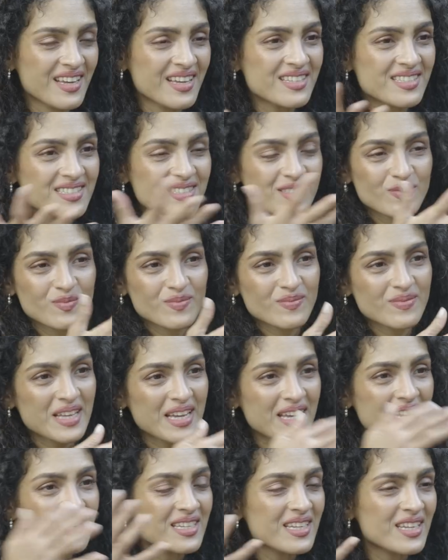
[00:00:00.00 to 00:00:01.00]

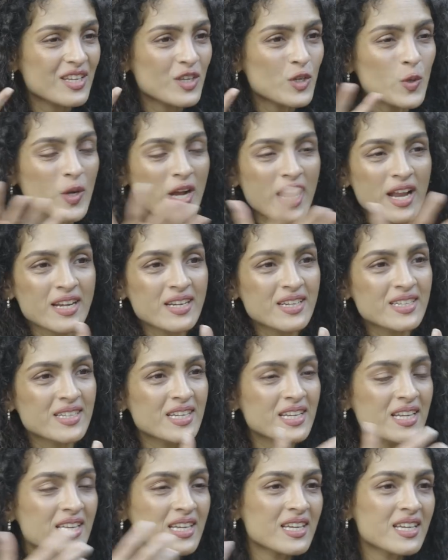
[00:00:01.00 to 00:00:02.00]
You can't
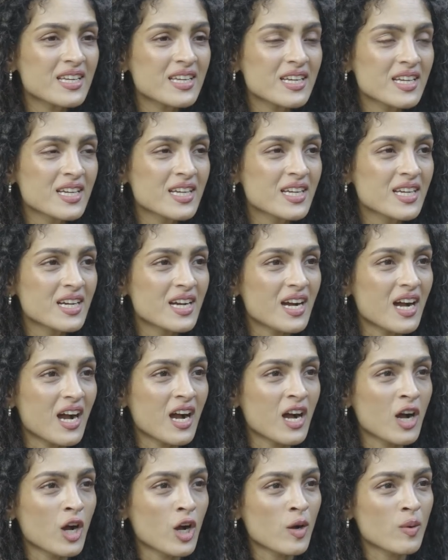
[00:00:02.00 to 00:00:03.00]
really,
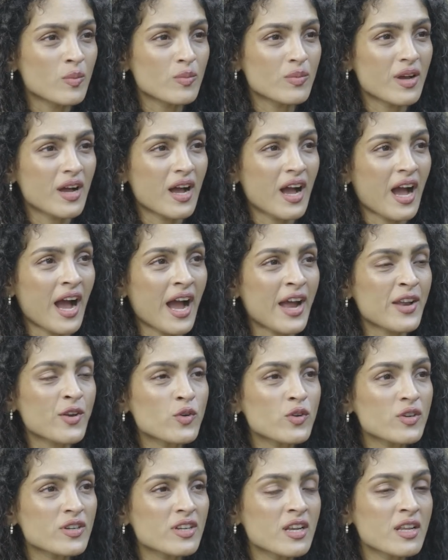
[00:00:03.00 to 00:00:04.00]
I
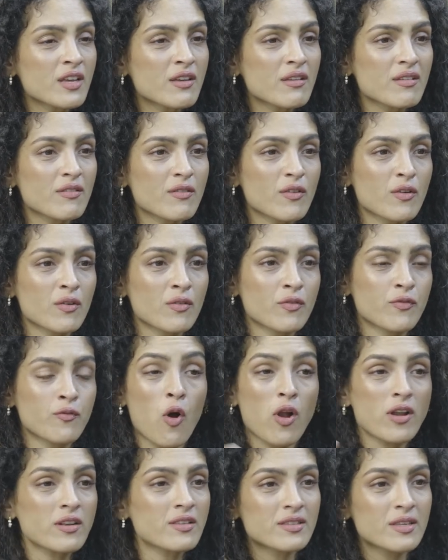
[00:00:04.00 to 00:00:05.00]
don't really
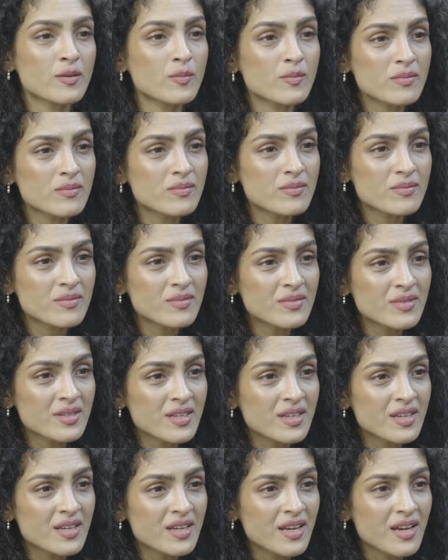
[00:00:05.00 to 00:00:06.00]
fault them
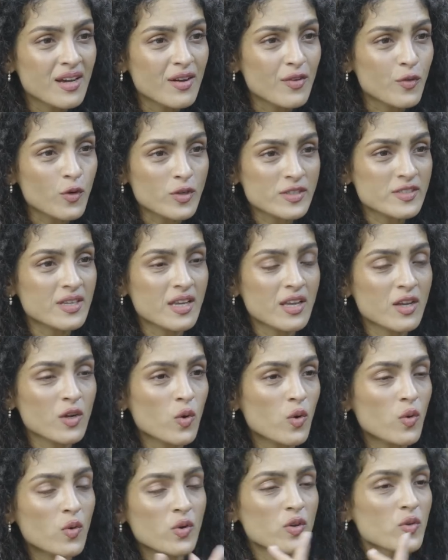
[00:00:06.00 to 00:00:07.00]
for saying,
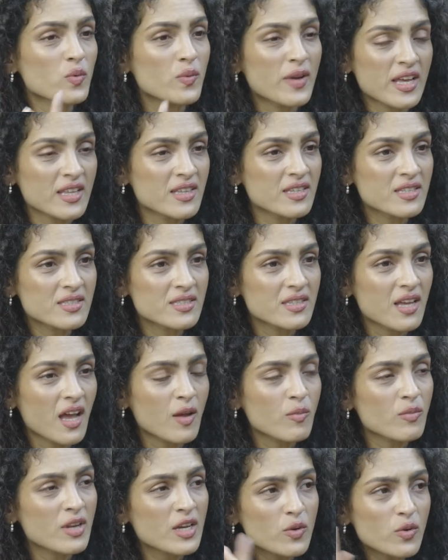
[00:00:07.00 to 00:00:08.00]
oh, you wear this.
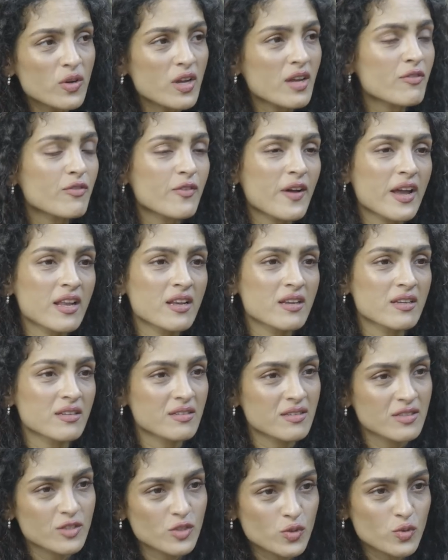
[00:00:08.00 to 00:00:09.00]
I'm like, okay, fine.
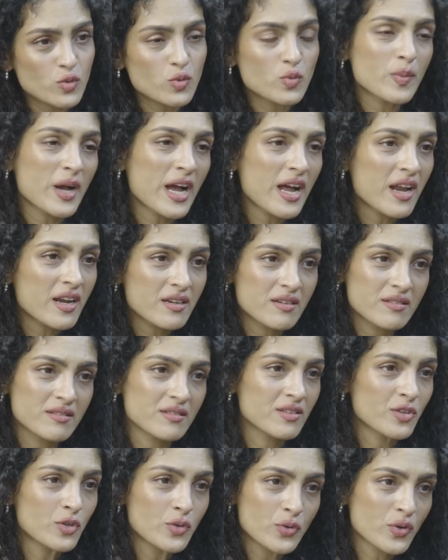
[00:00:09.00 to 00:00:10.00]
It's too bad
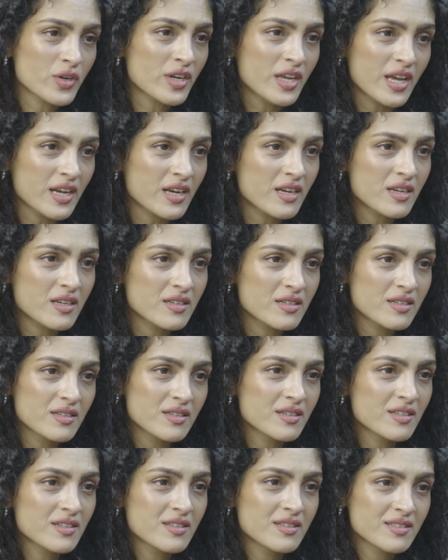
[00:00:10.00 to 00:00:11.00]
you don't get it.
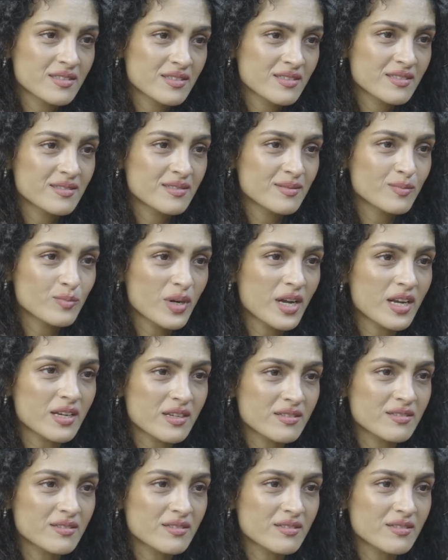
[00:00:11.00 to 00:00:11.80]
But